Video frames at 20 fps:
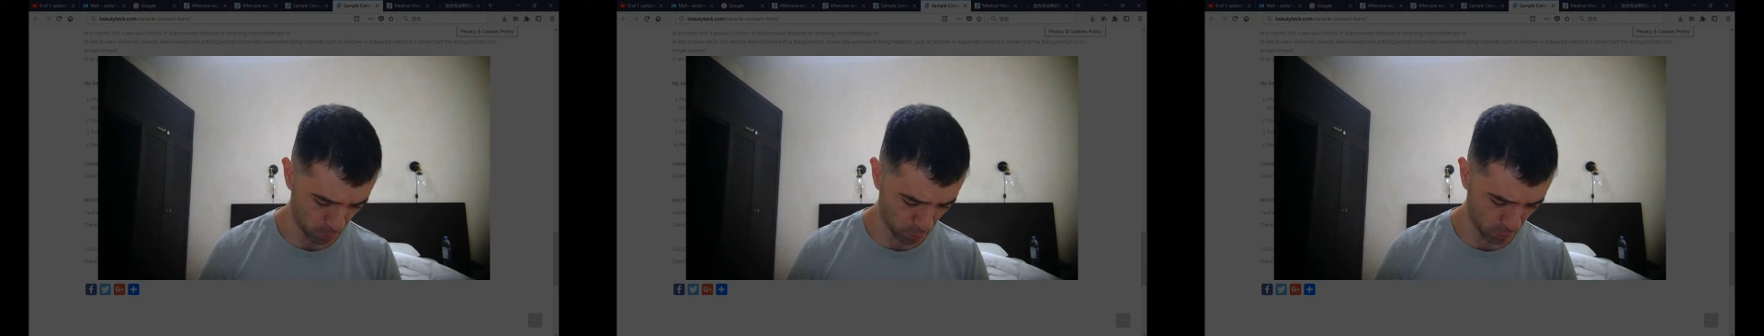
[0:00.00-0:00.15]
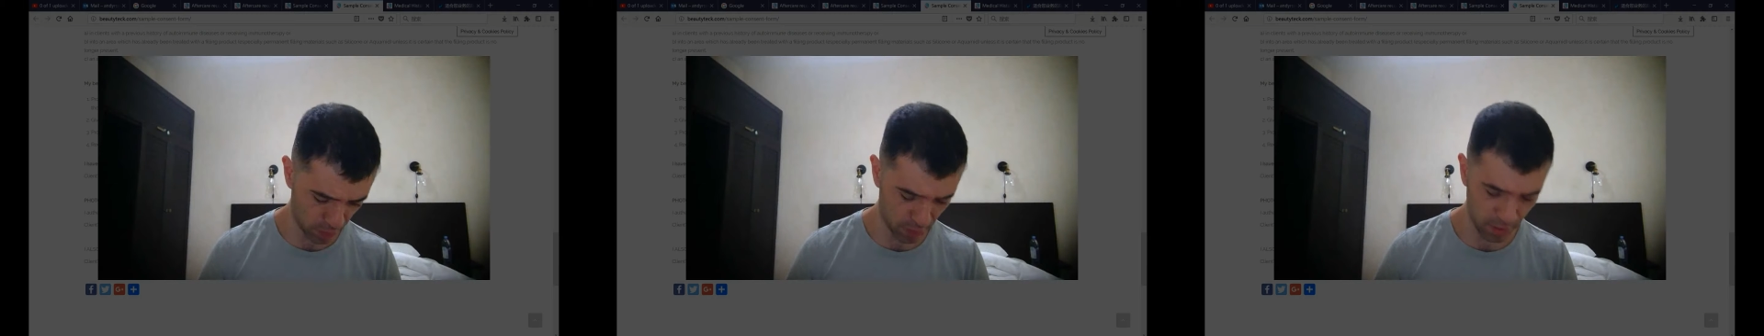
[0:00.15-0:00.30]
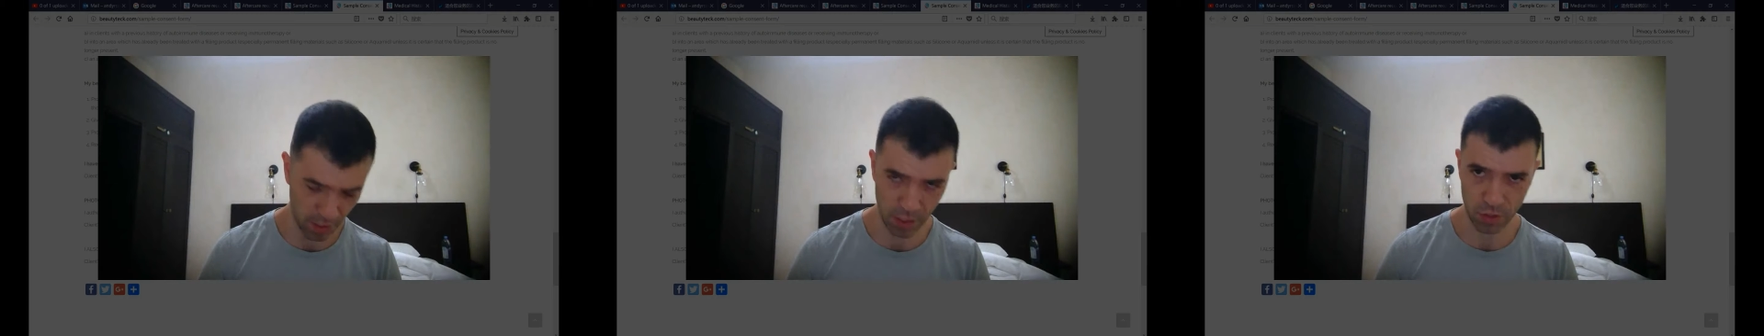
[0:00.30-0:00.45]

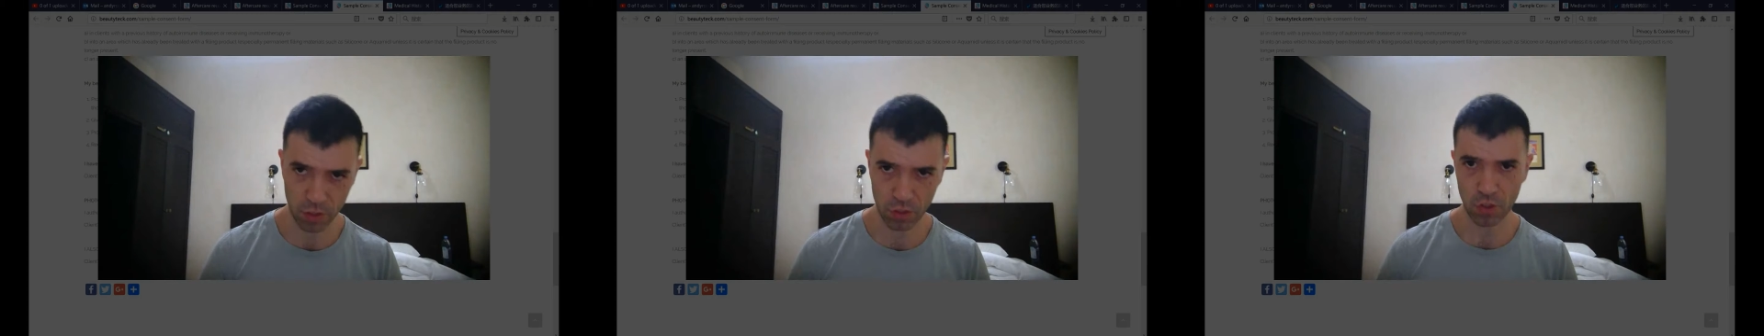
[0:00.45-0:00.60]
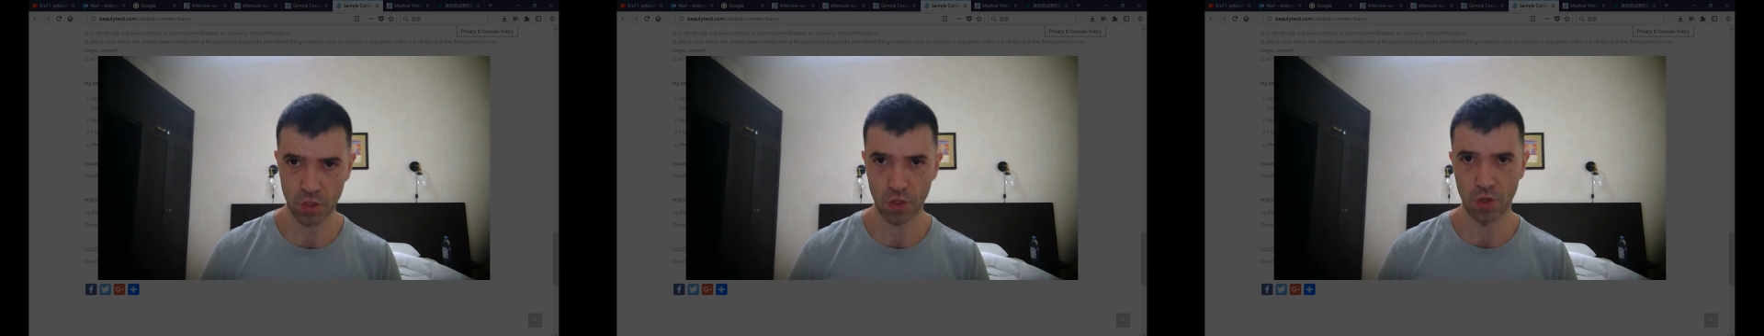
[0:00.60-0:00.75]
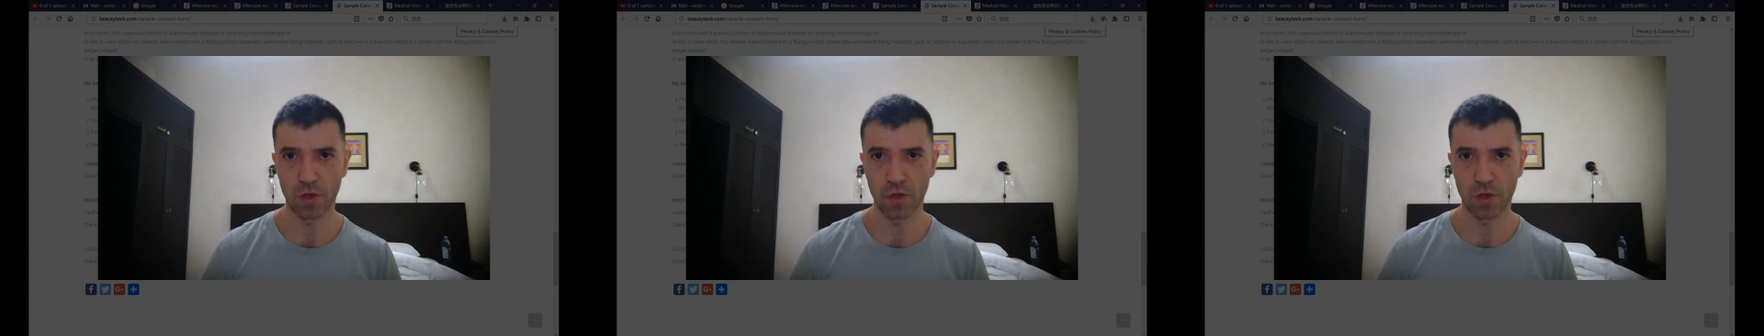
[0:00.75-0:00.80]
assist